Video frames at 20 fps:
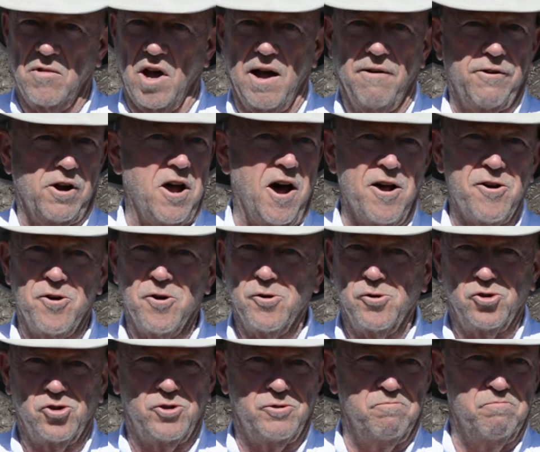
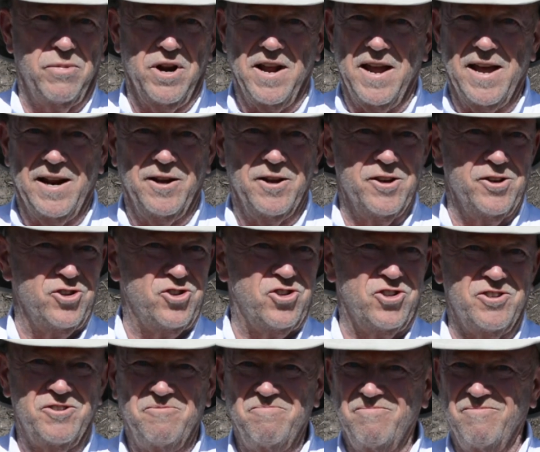Avocados,
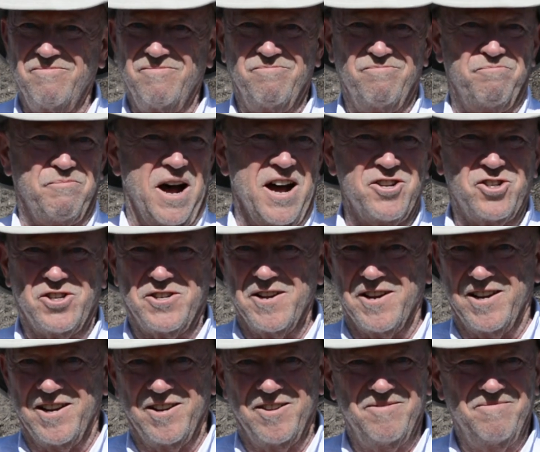bananas,
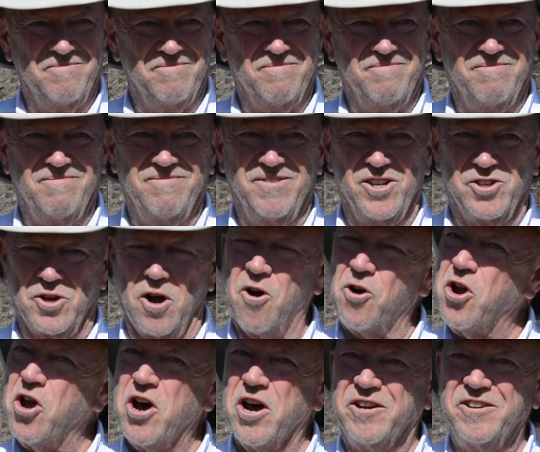pasta, it's
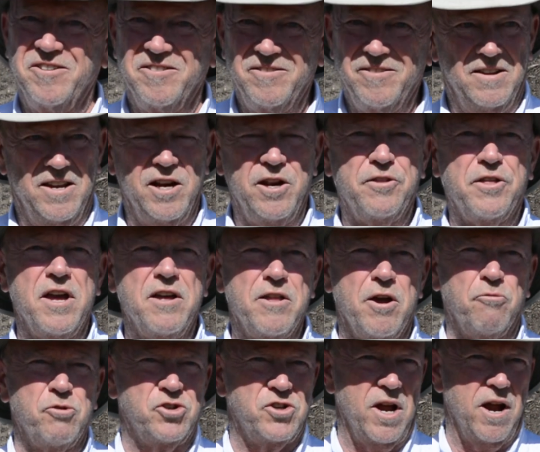all good. Anything
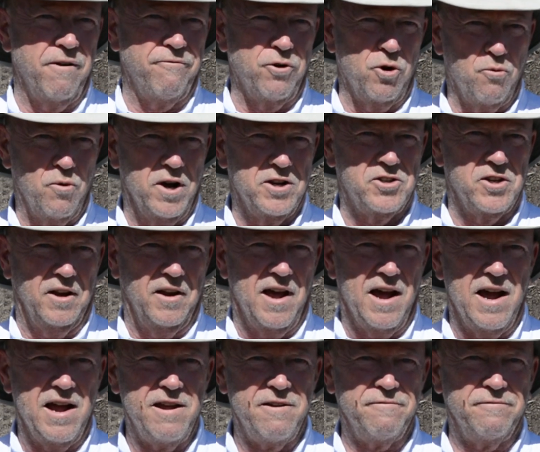that was ever once
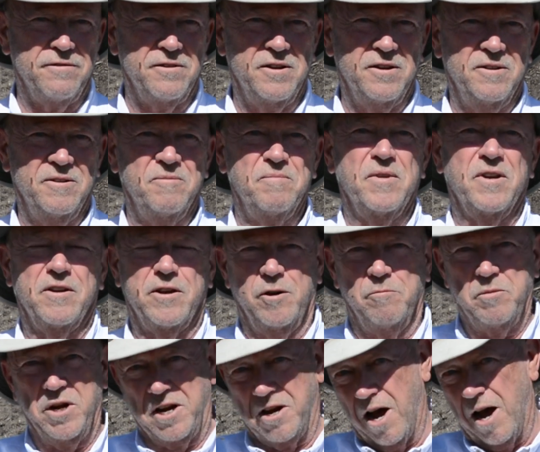alive
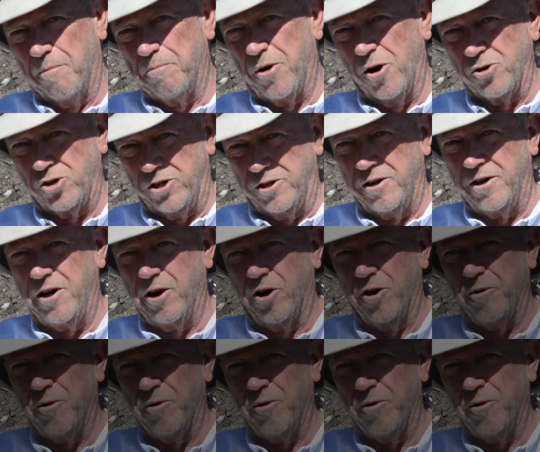can be composted